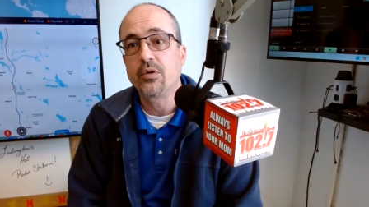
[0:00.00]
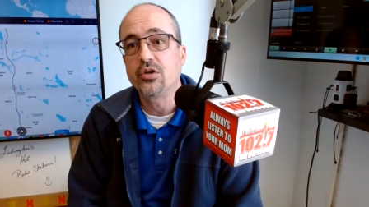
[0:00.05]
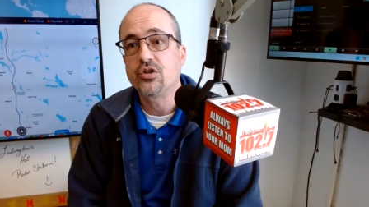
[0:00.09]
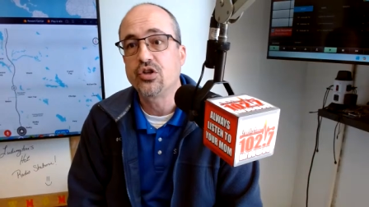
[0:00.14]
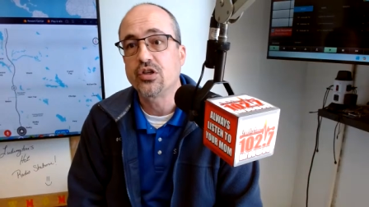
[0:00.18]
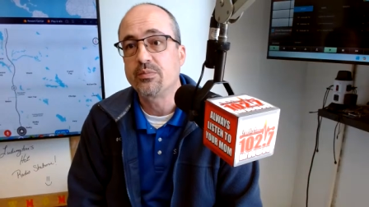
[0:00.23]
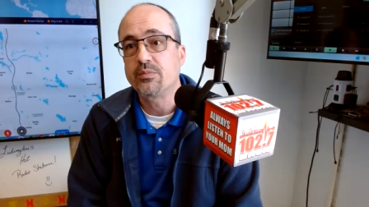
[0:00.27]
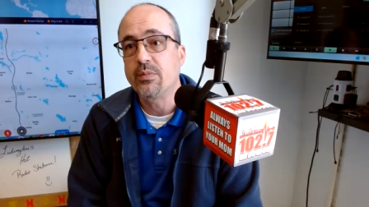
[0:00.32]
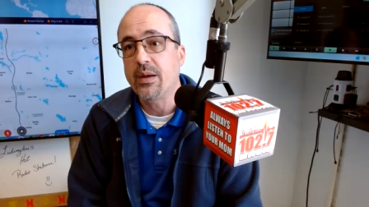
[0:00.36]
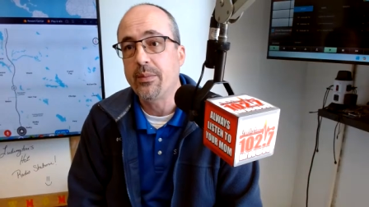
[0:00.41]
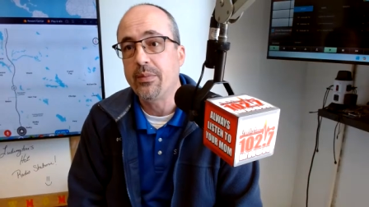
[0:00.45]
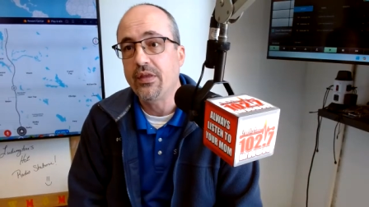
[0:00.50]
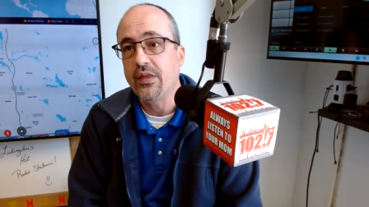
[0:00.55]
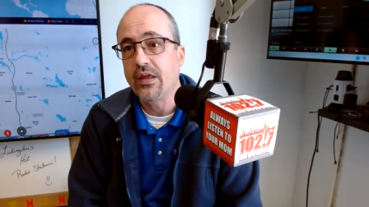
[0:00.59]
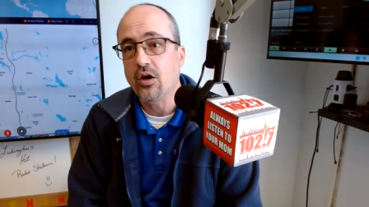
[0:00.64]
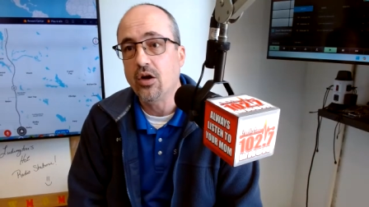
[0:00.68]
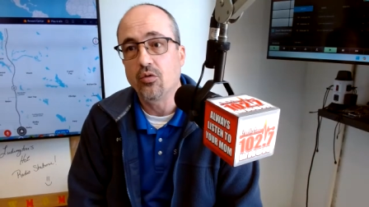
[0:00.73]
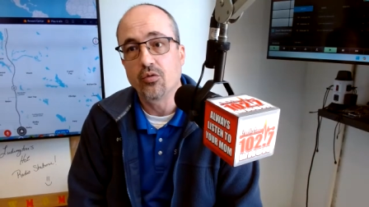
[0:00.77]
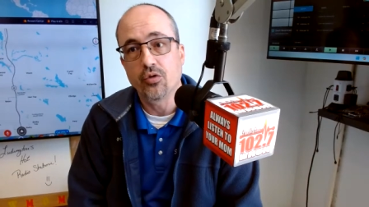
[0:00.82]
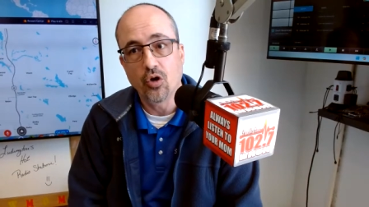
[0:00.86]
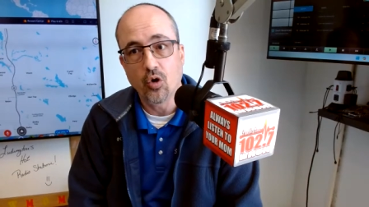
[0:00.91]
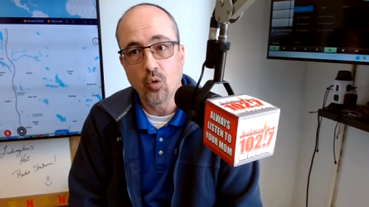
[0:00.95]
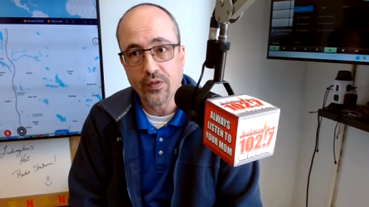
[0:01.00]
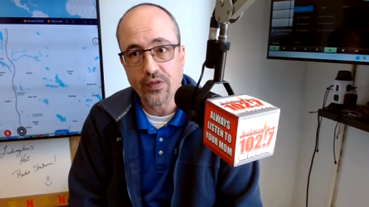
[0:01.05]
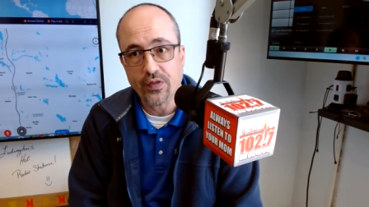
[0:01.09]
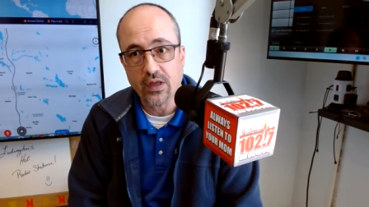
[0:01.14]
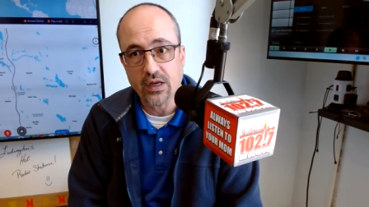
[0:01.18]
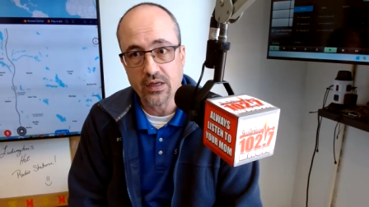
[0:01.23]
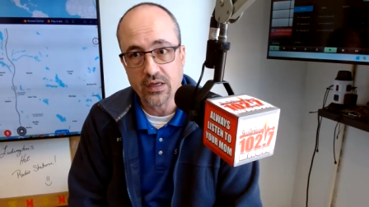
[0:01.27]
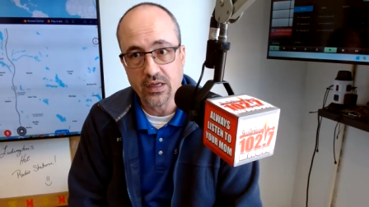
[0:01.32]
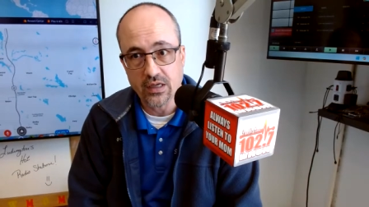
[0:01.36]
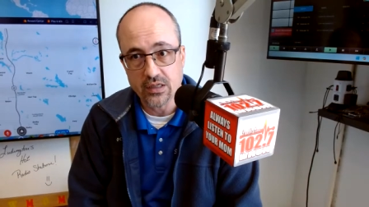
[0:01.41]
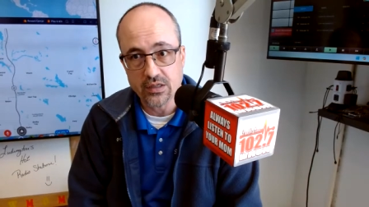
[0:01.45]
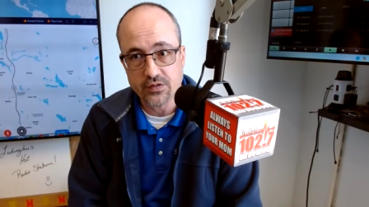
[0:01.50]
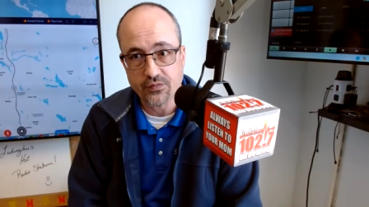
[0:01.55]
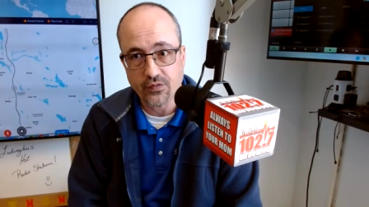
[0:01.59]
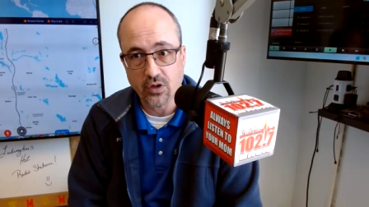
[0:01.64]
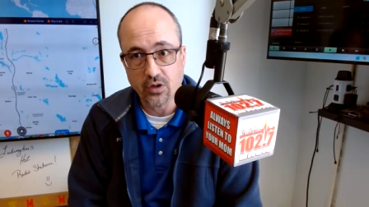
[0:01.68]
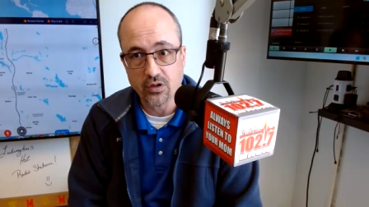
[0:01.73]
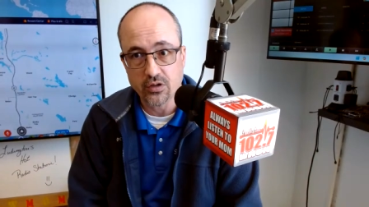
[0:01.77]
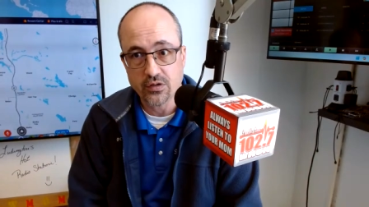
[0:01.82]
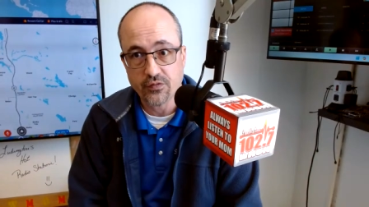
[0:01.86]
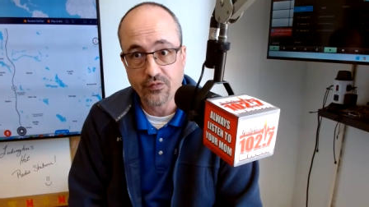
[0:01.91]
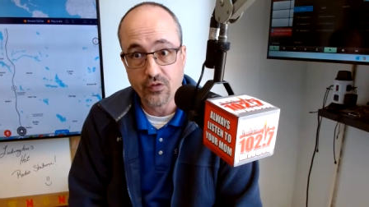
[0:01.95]
but just maybe they don't know what they need as
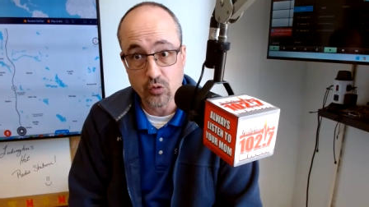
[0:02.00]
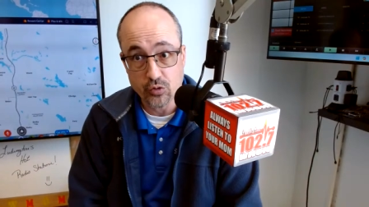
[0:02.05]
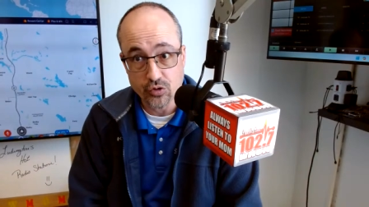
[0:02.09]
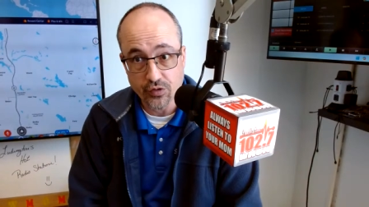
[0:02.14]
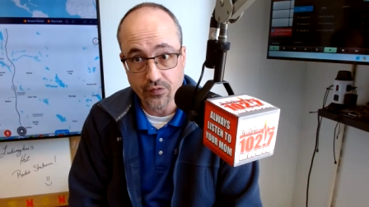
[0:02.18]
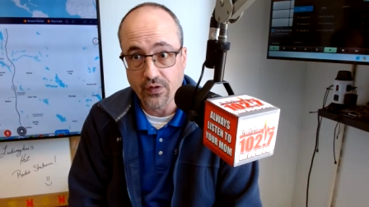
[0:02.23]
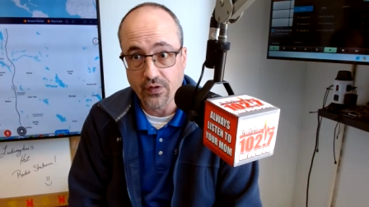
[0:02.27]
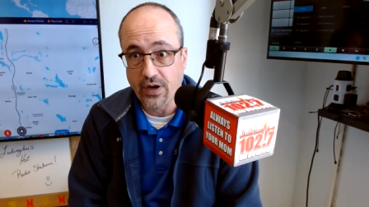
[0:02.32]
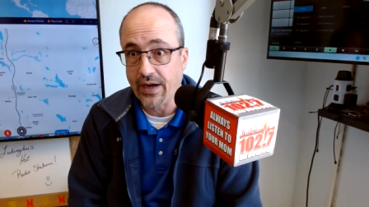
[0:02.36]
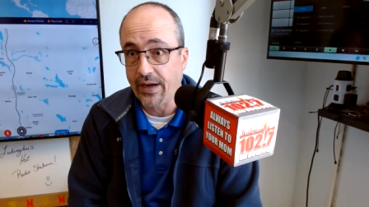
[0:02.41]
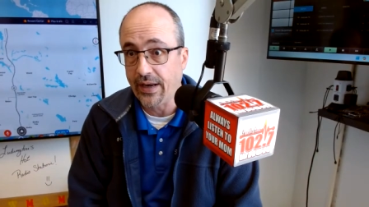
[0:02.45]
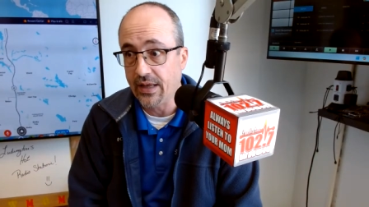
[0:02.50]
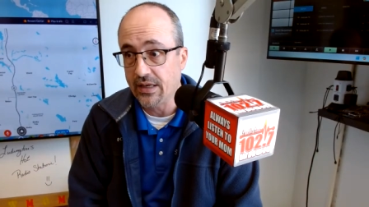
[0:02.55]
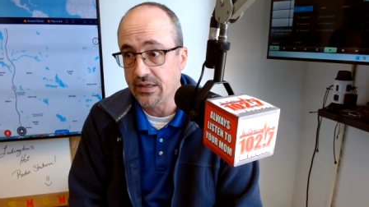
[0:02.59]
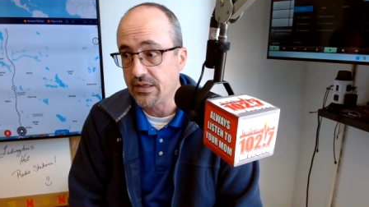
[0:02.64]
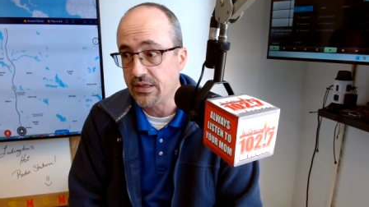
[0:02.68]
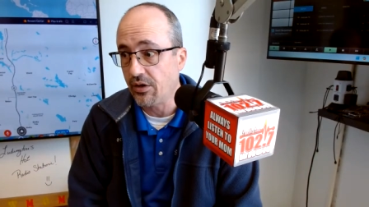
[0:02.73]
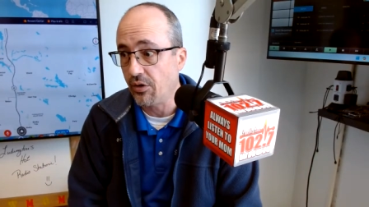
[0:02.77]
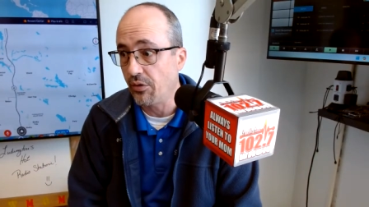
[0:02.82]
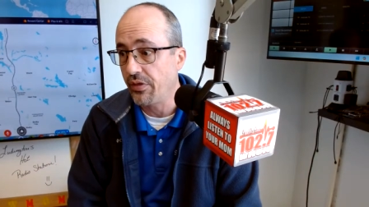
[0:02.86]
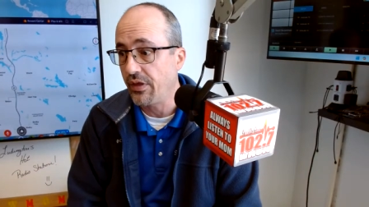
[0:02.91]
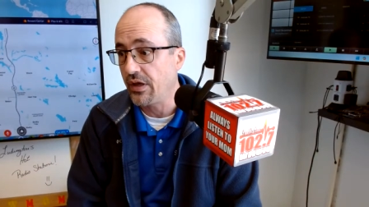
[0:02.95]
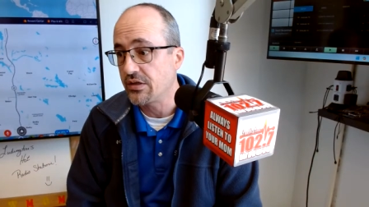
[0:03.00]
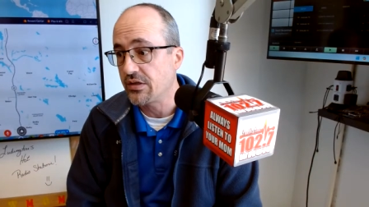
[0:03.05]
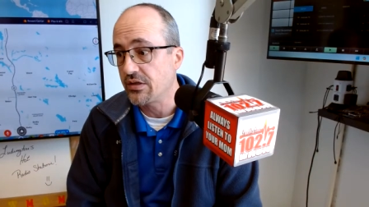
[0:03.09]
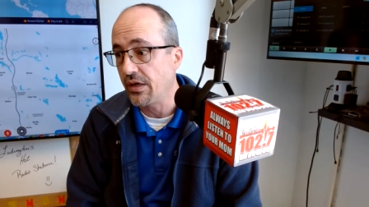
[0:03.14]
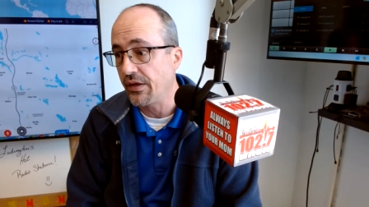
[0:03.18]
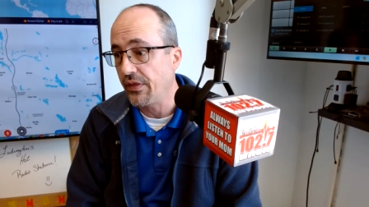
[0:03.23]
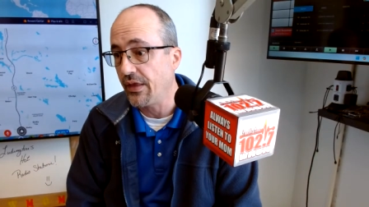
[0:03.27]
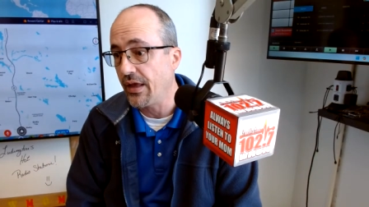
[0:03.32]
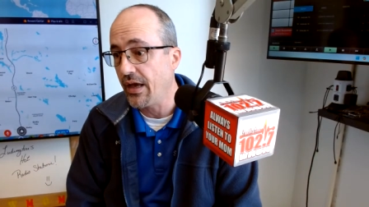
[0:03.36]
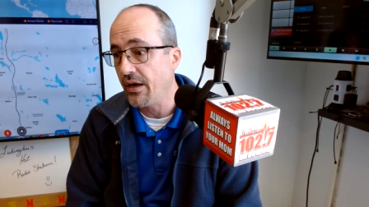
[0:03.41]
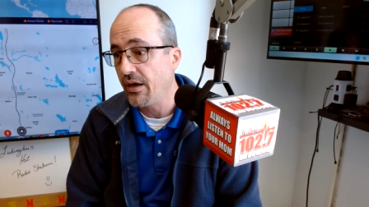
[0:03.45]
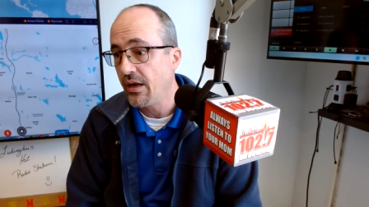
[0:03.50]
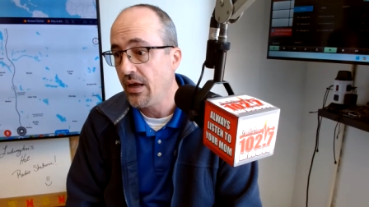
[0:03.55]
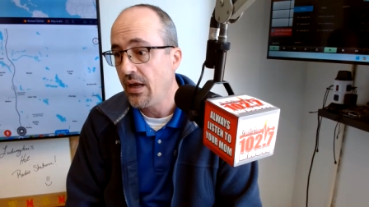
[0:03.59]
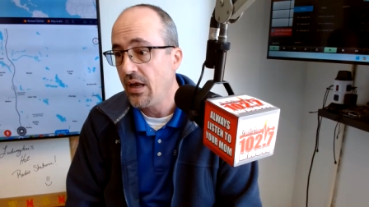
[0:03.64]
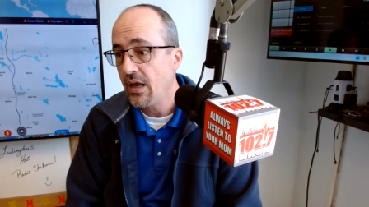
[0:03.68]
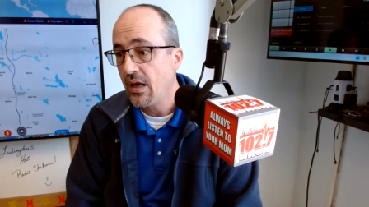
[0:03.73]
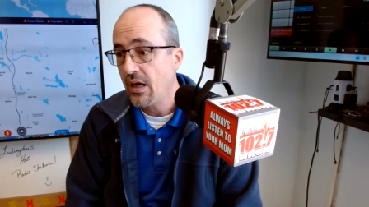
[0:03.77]
far as future financing or things like that.